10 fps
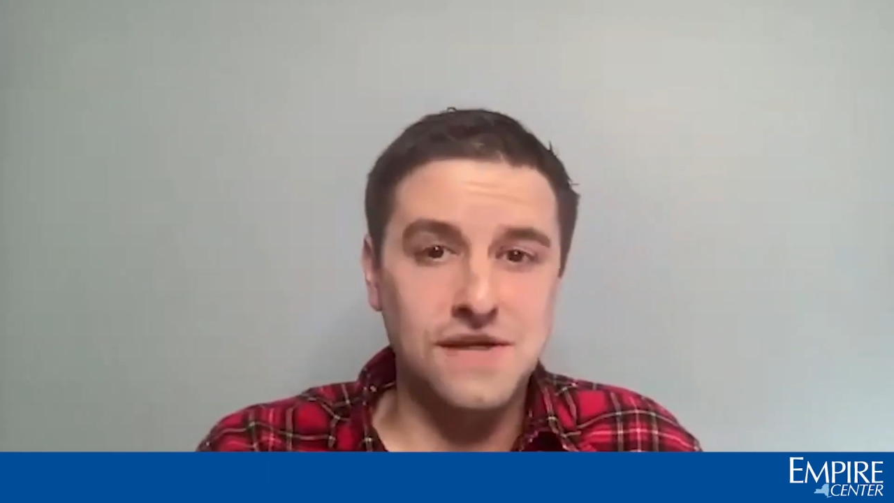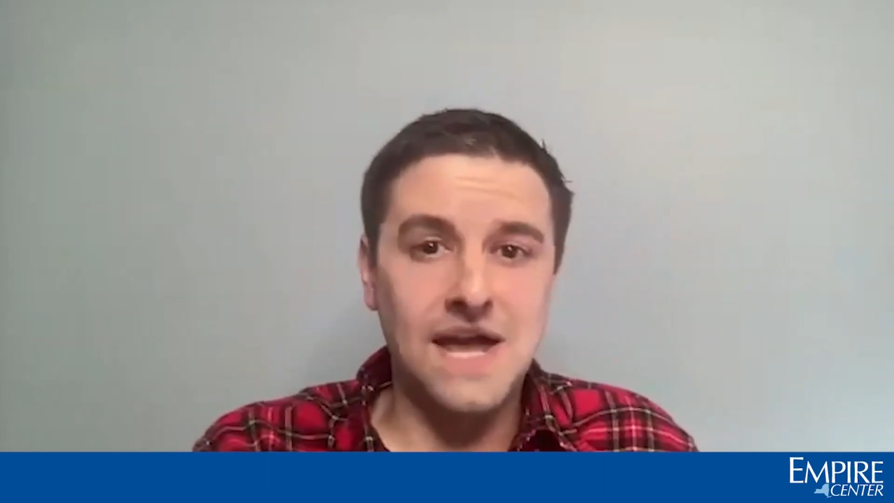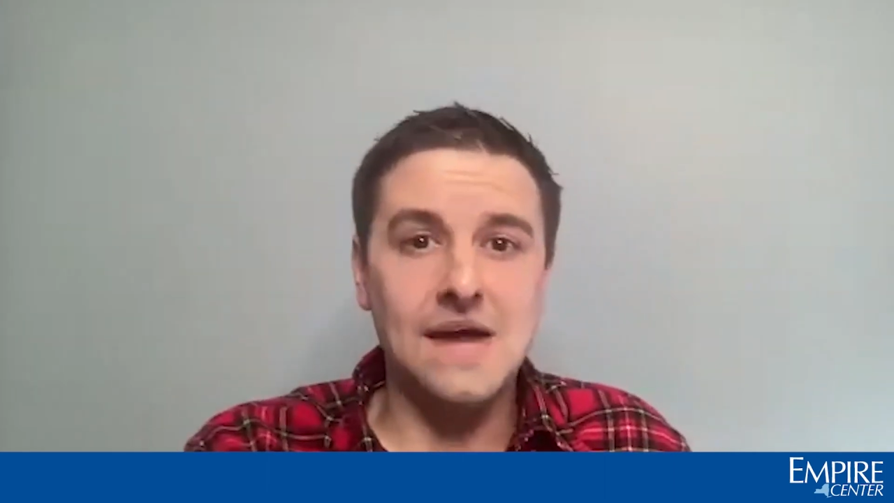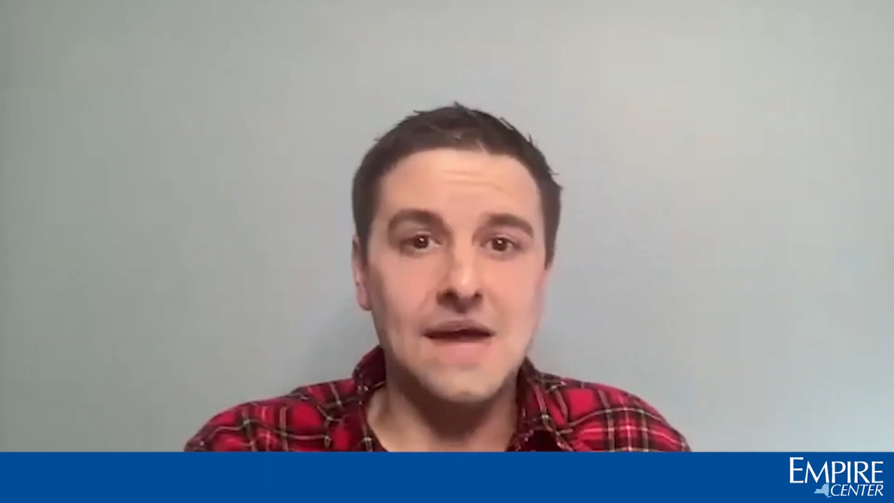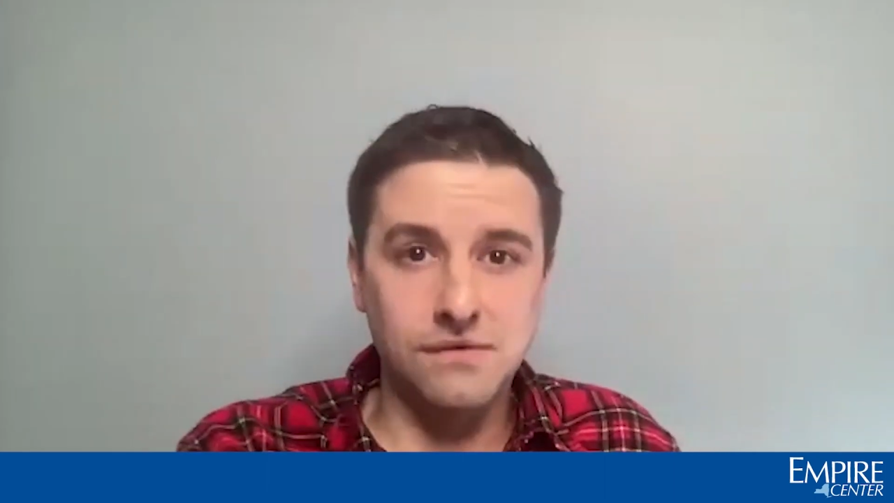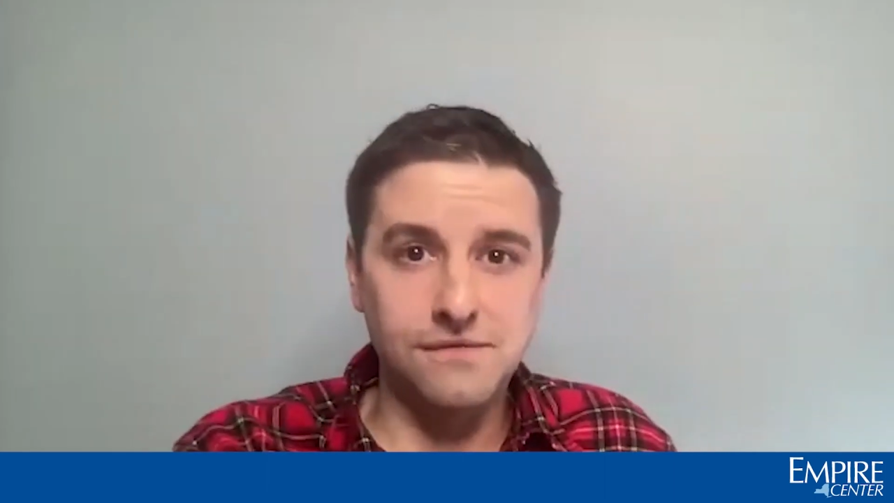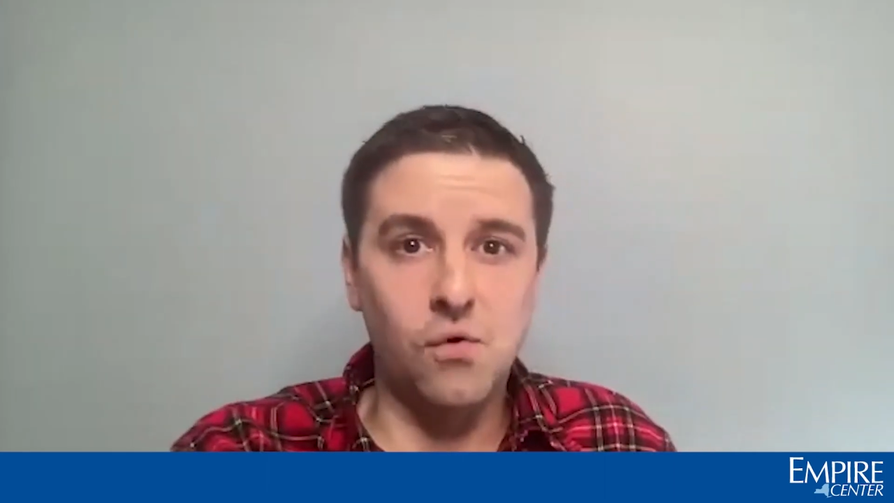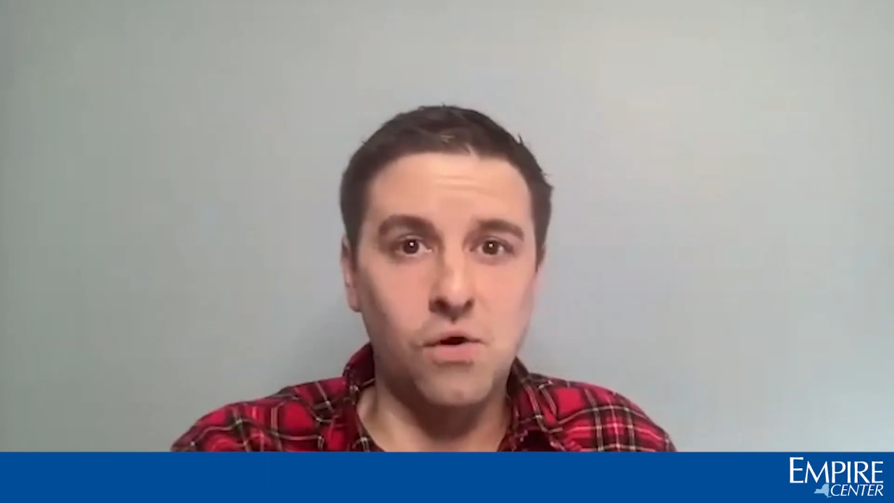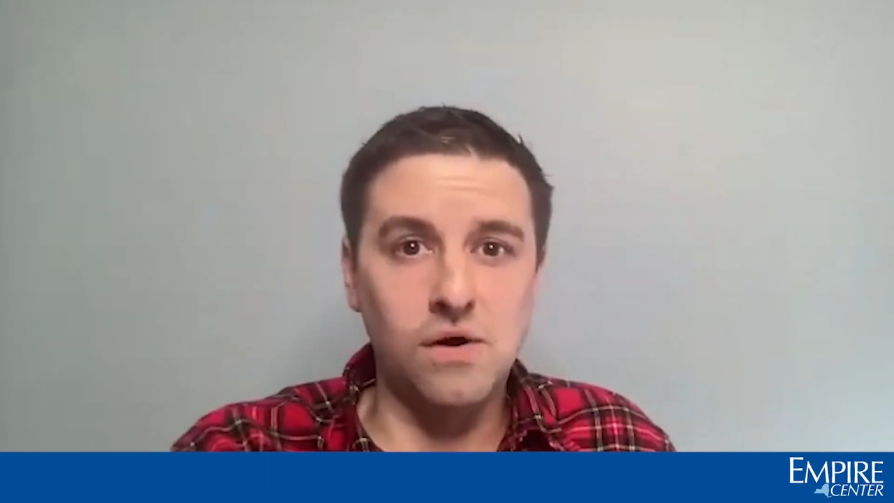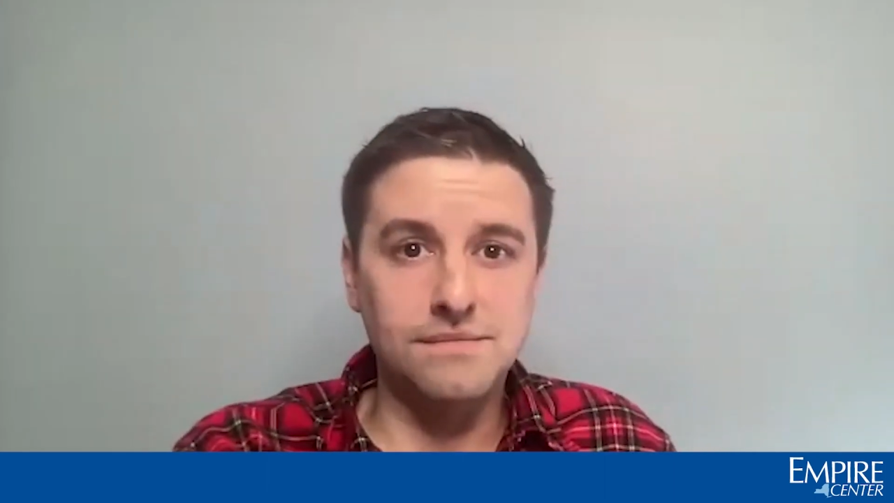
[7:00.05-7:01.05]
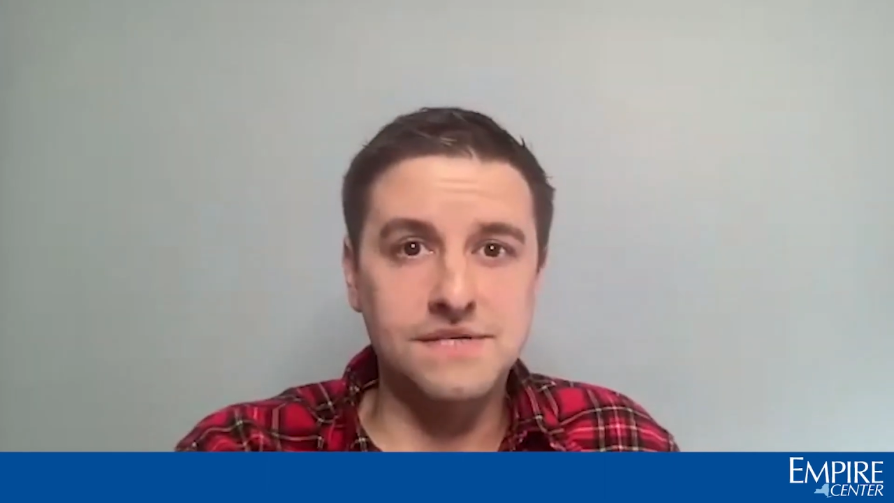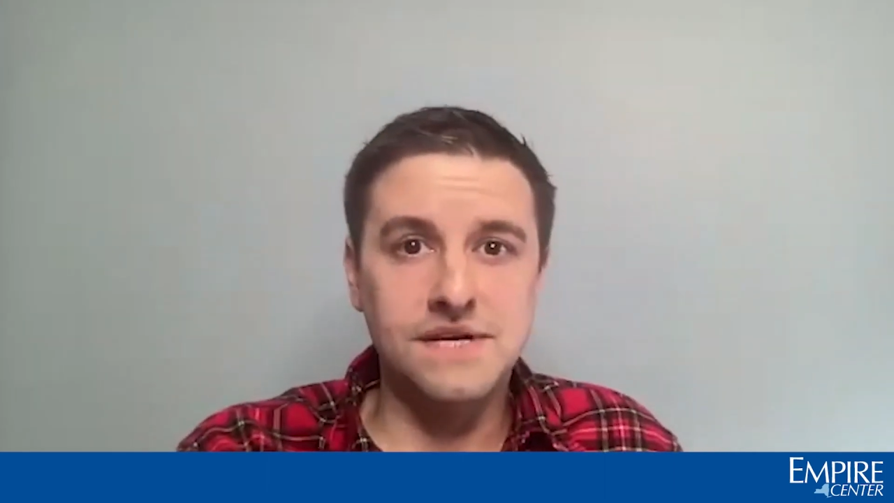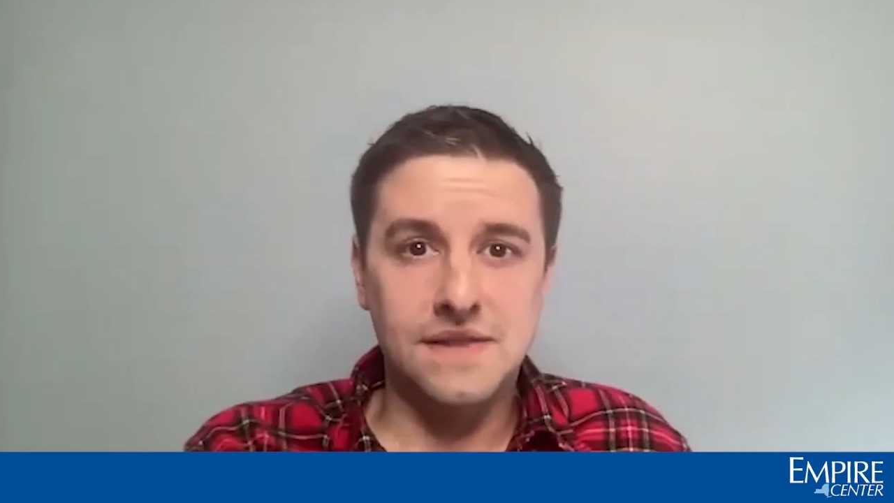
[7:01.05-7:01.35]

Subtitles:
they had reformed